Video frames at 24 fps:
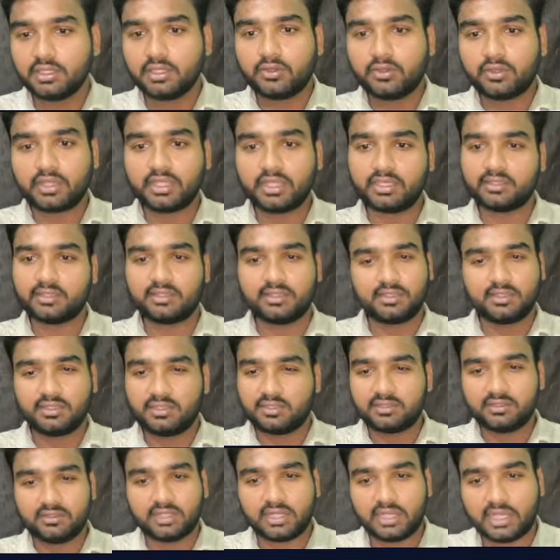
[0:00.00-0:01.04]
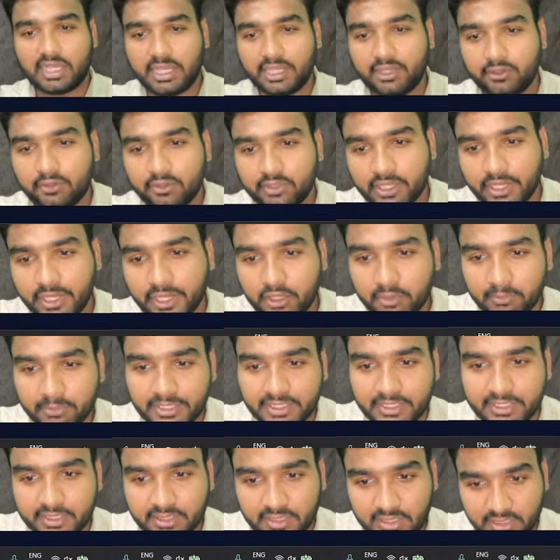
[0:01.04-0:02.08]
Okay, I don't
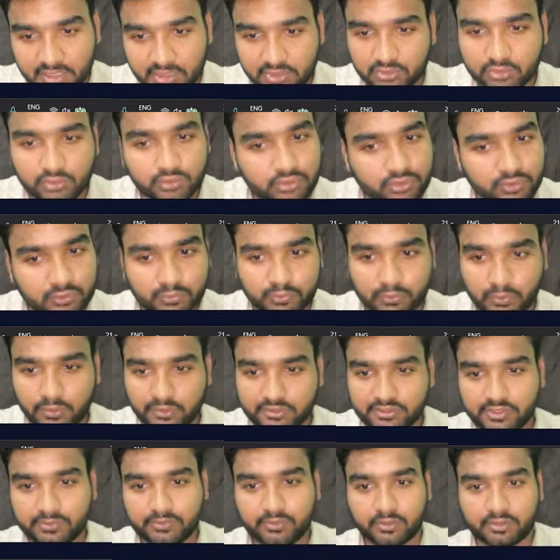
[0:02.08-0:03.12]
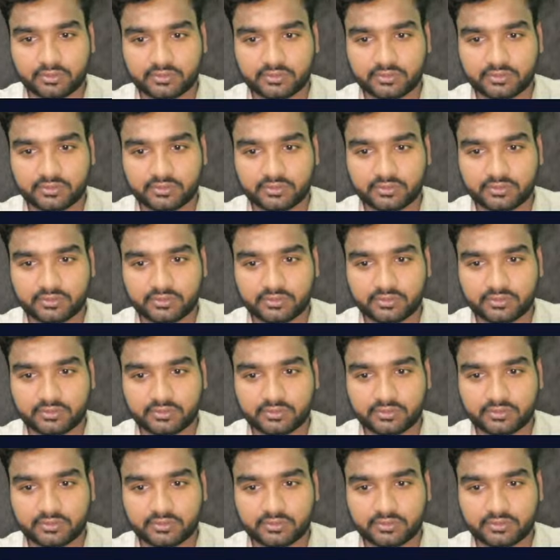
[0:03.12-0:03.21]
recommend to use proxy.